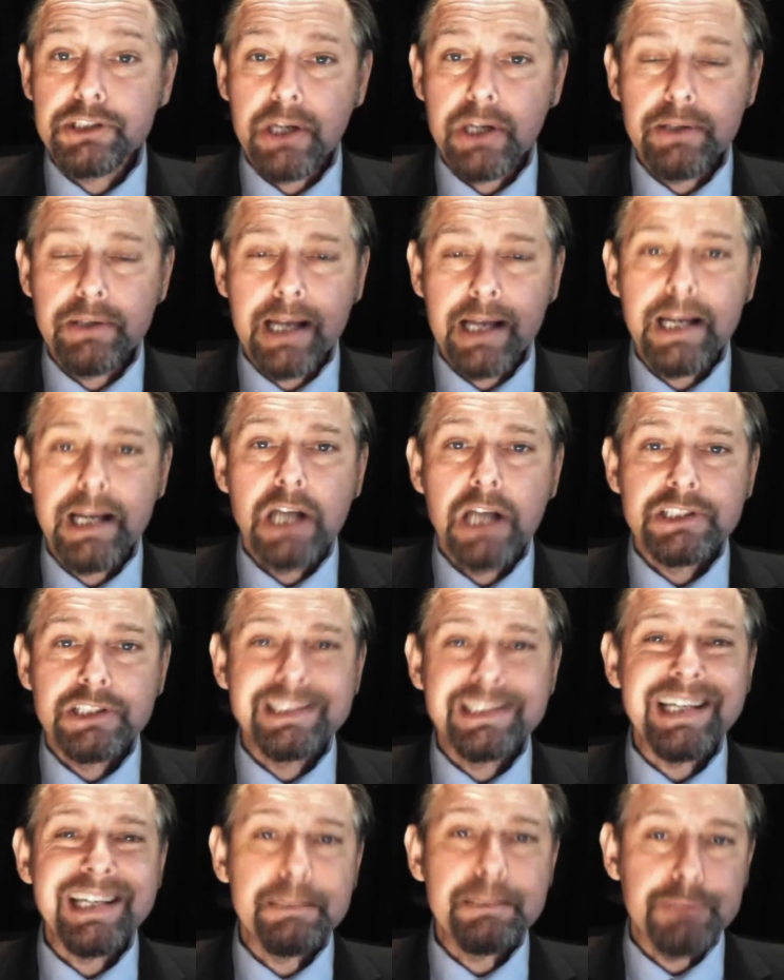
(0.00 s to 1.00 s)
showed a
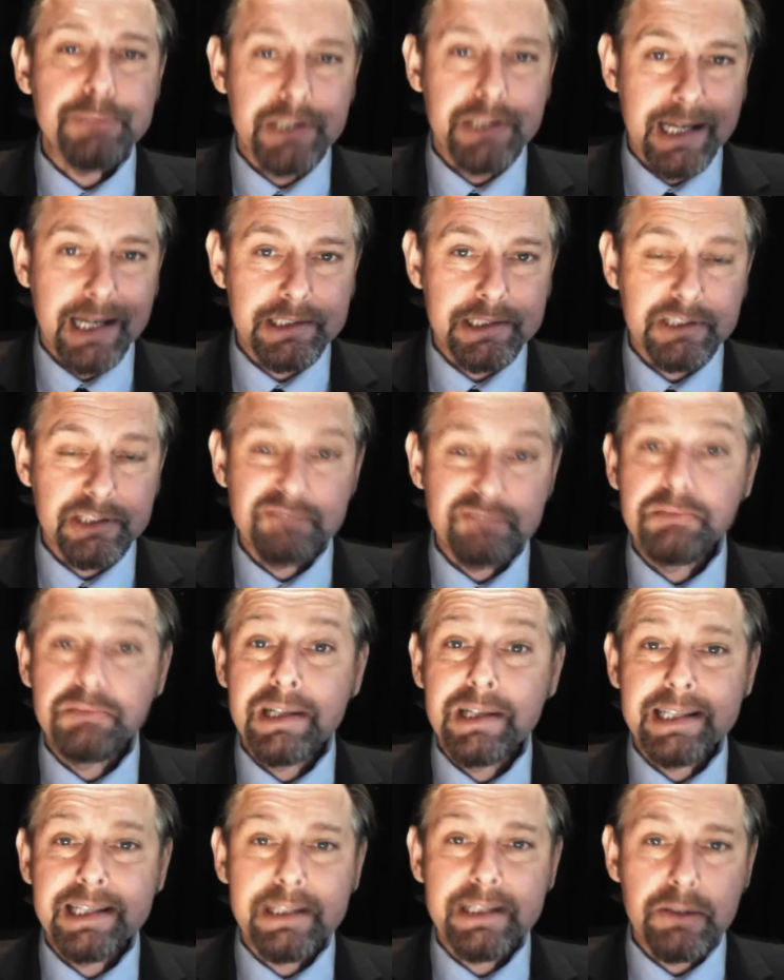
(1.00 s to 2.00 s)
deep sense of
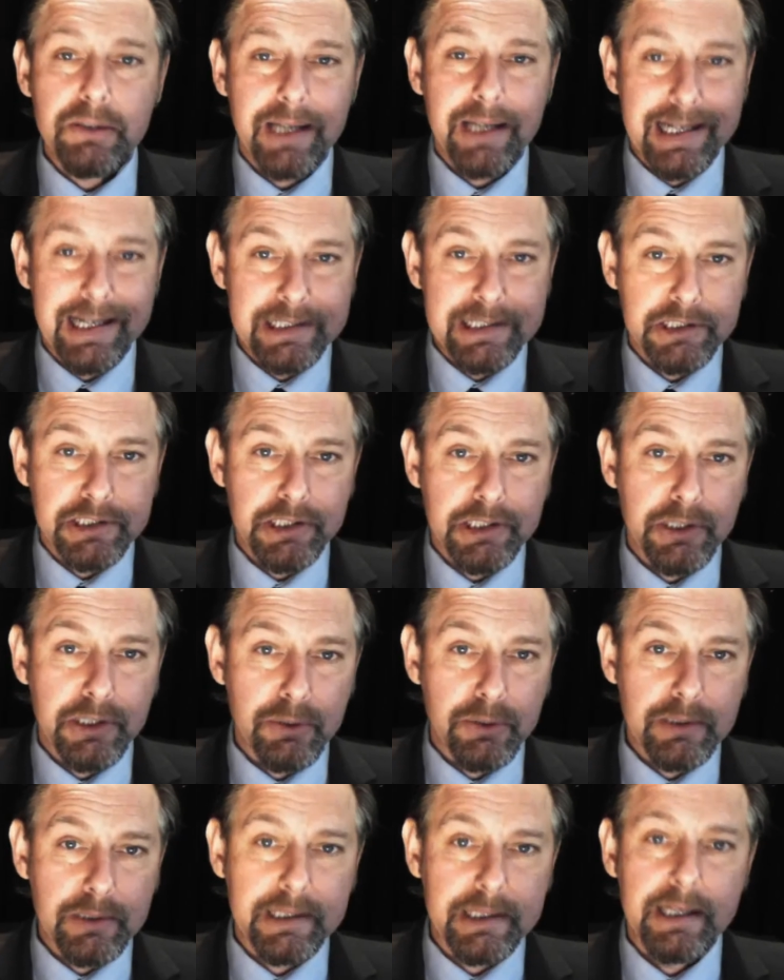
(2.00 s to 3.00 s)
political
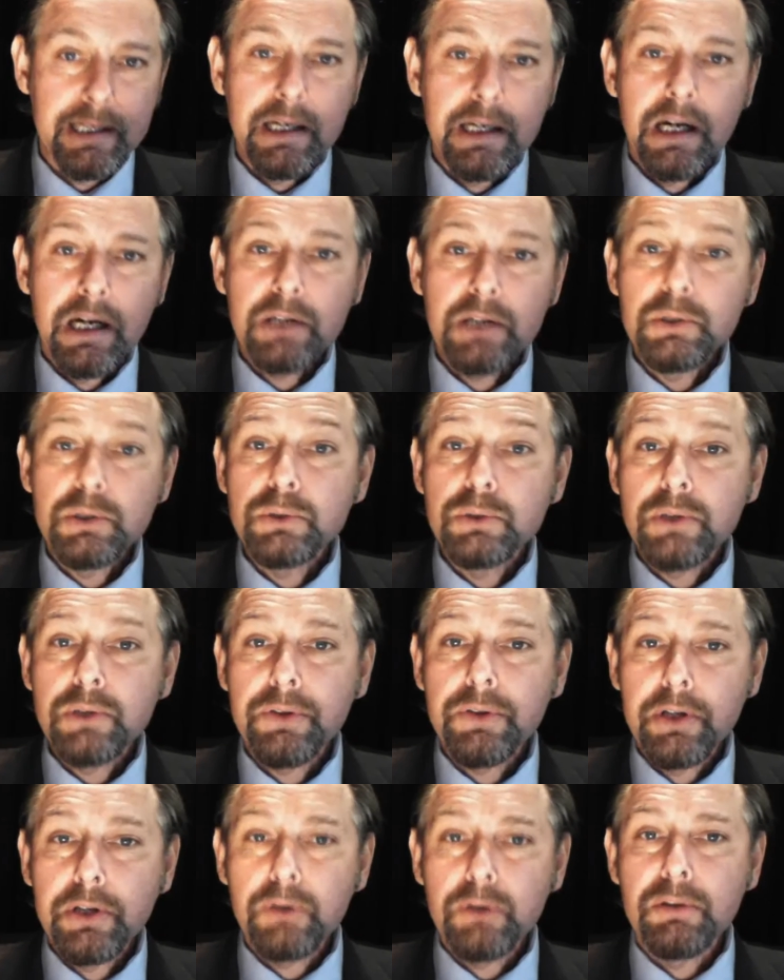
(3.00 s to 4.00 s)
insecurity and called
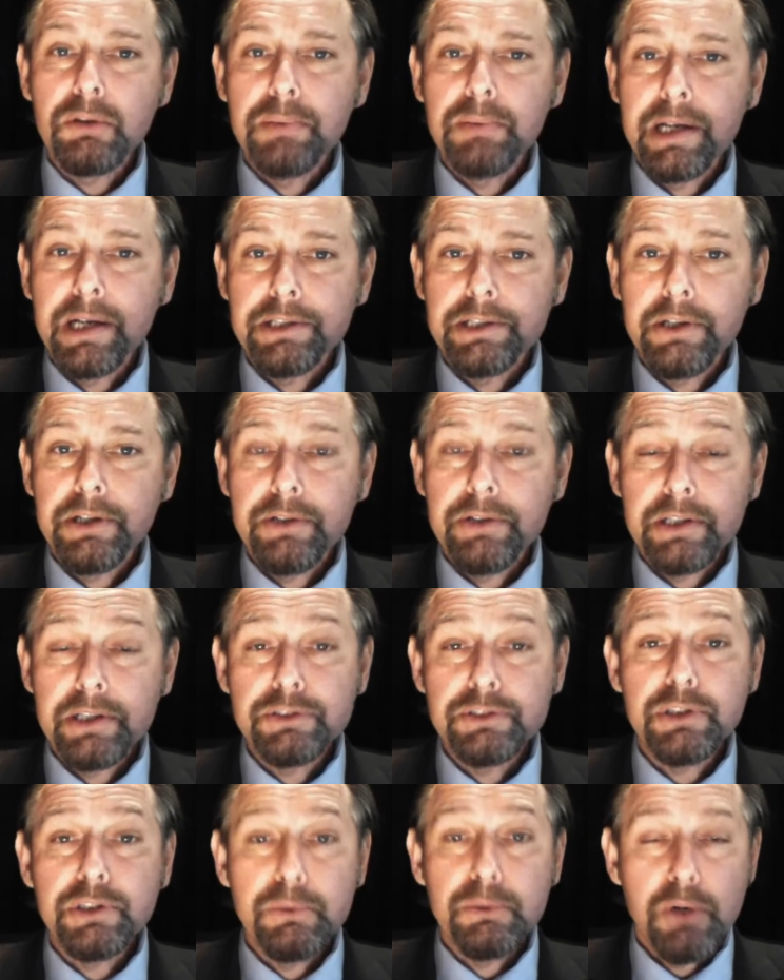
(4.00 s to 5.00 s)
on the European
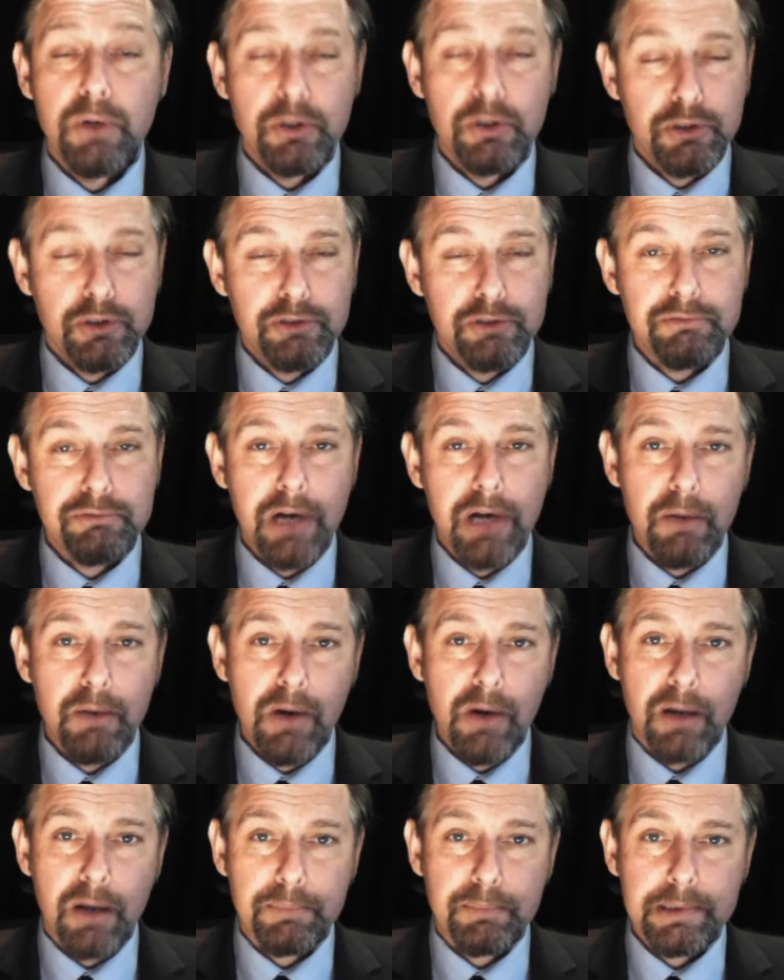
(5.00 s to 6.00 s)
Union to
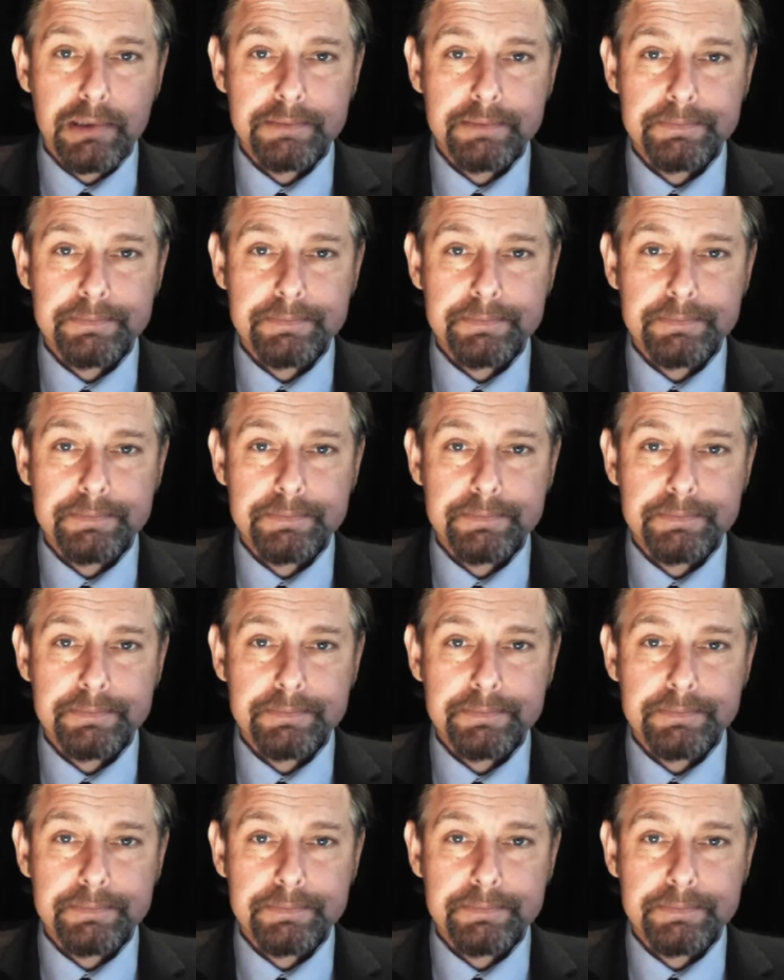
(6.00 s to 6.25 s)
grow up.